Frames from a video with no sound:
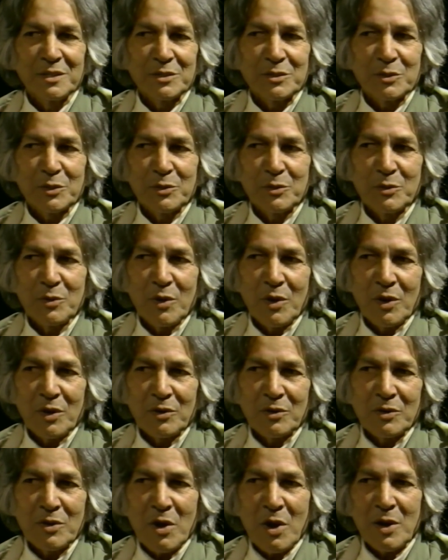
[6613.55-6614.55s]
So you are
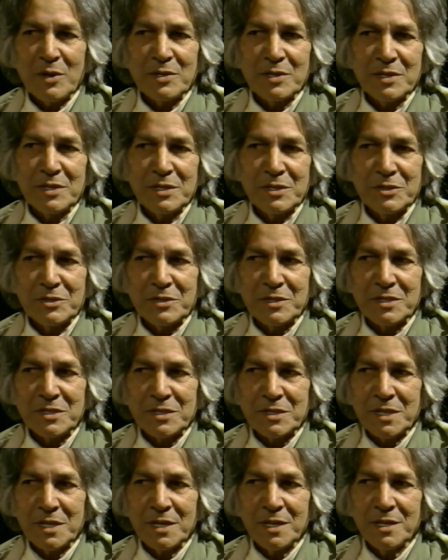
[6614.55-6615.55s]
not
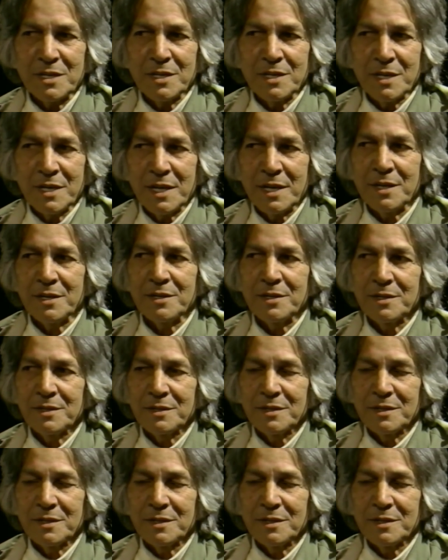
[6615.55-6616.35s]
interested in